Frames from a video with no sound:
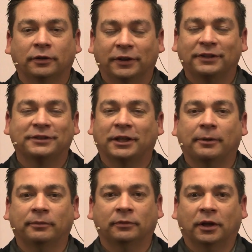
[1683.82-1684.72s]
this
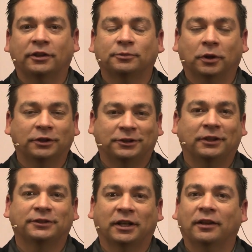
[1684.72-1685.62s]
time as much
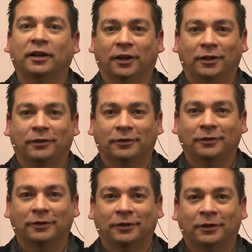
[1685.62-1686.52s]
as I did.
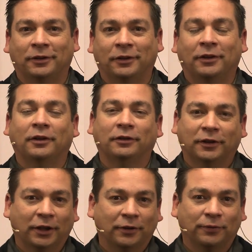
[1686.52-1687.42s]

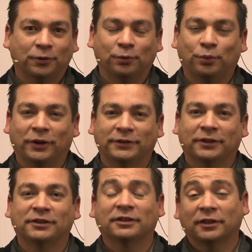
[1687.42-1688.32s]
Thank you for your
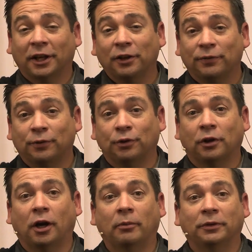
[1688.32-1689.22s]
presence. Thank you for your
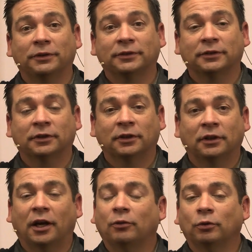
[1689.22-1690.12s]
comments.
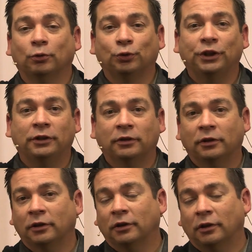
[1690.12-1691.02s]
I will read
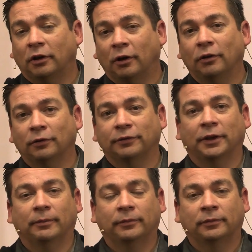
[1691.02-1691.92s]
all of
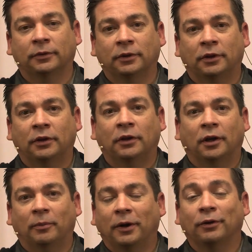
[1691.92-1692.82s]
them
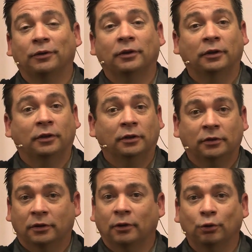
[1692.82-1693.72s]
about
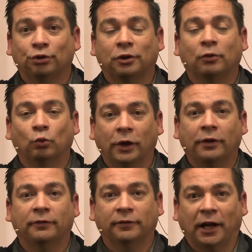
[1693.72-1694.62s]
the Lutheran way
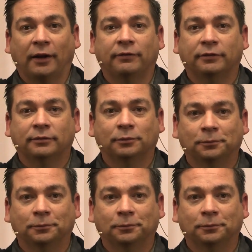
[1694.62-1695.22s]
of life.